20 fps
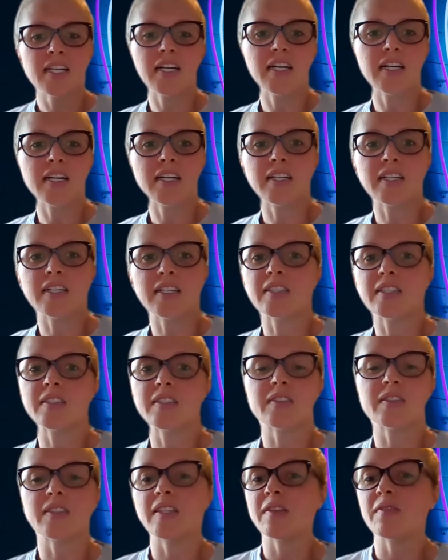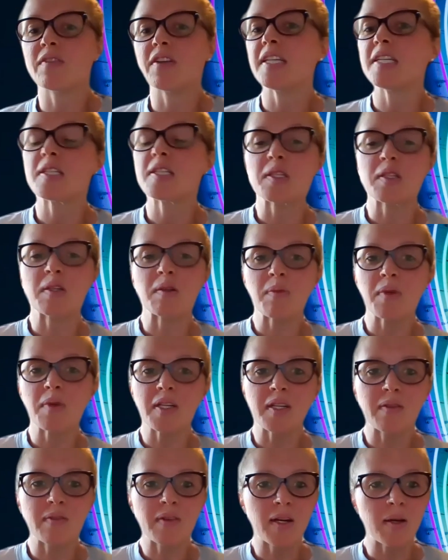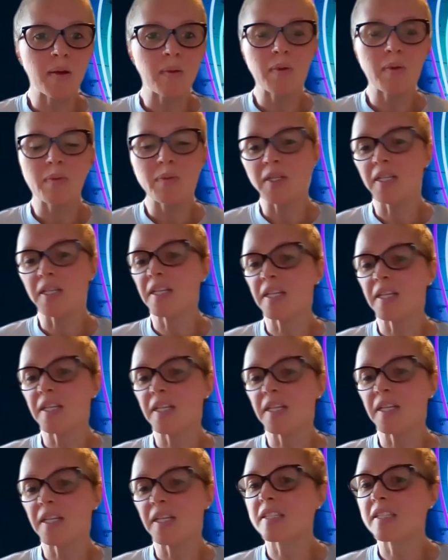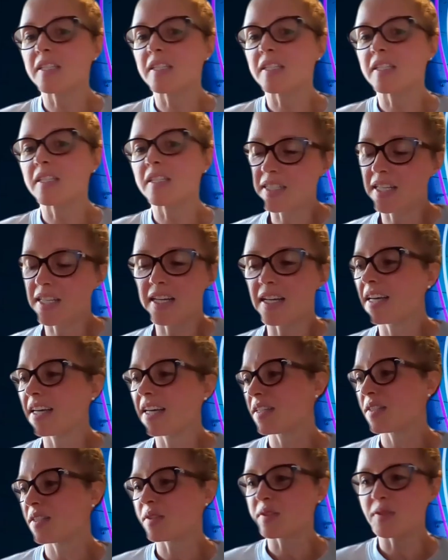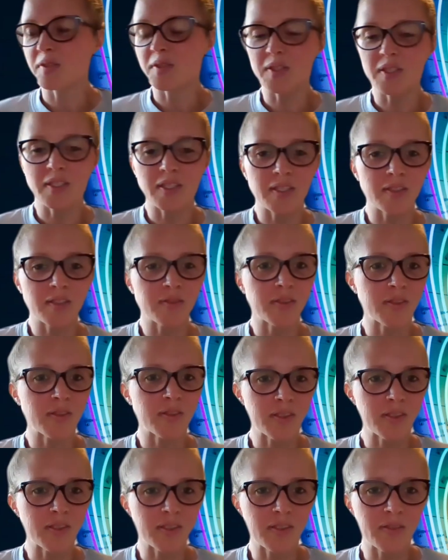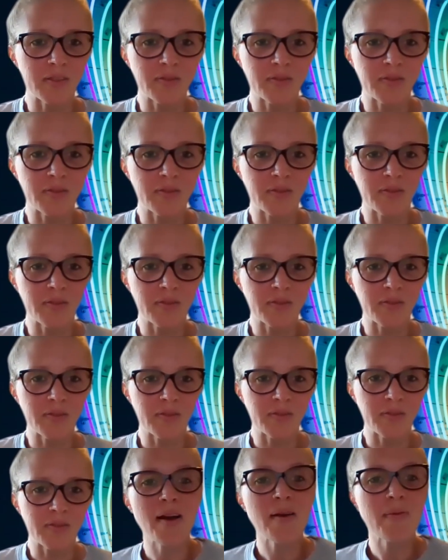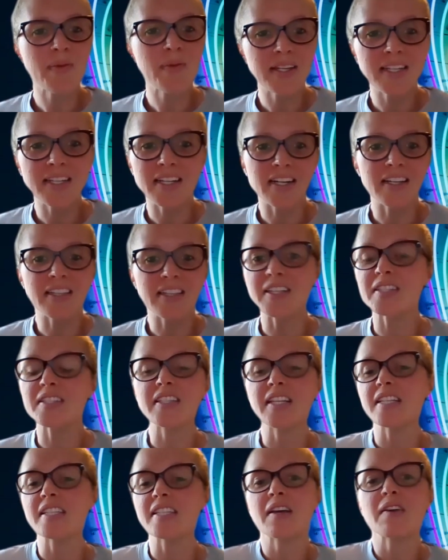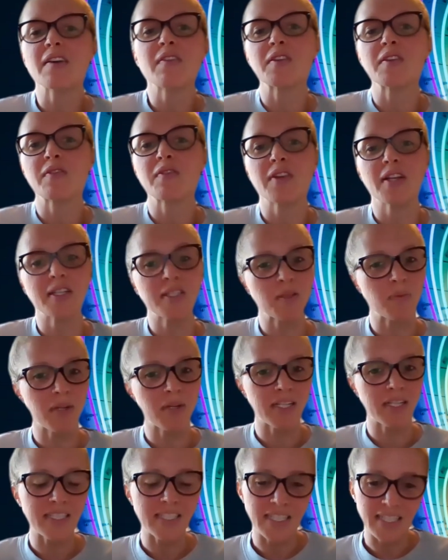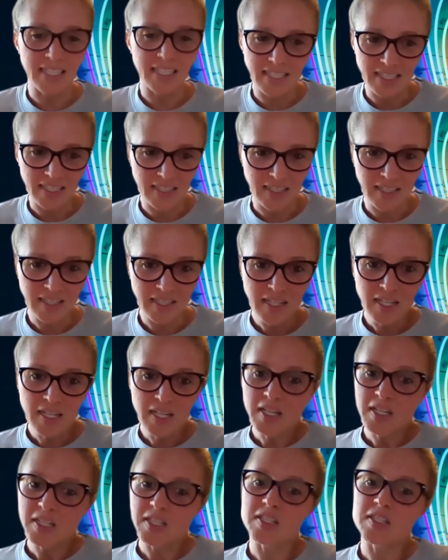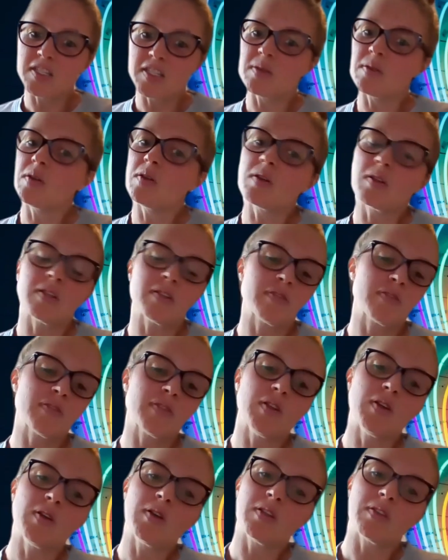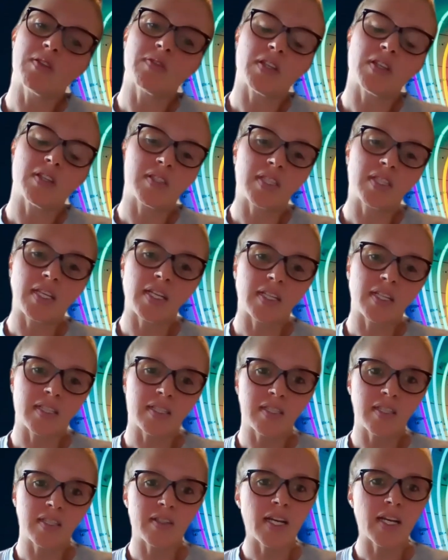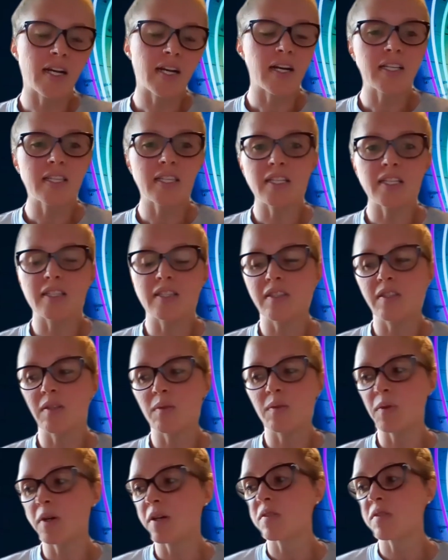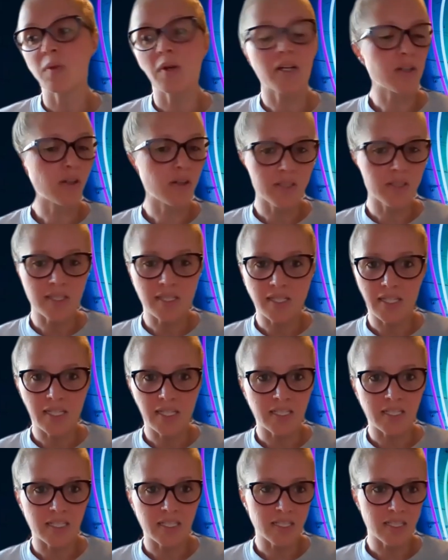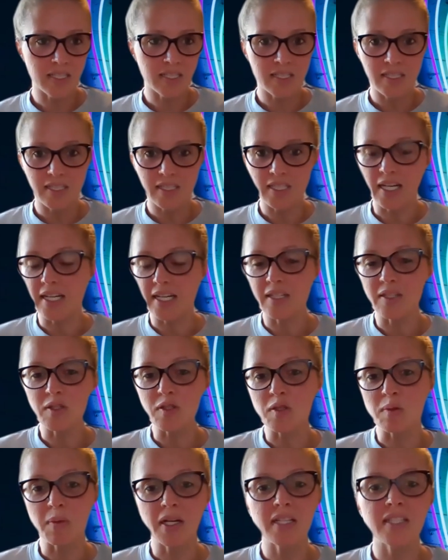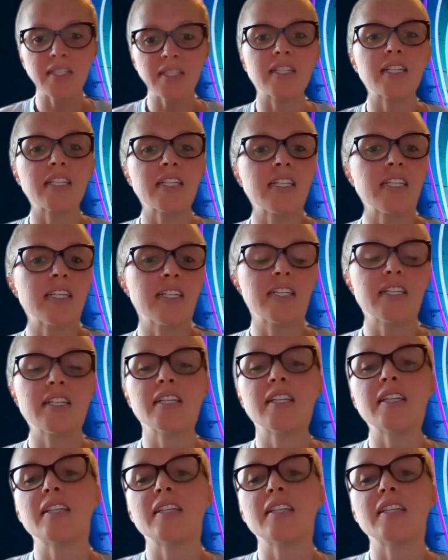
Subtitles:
If I need to go and pick her up because she's hit her head or fallen over or just isn't very happy, there's definite flexibility to do all of those things. So yeah, I think the world of work honestly has just changed dramatically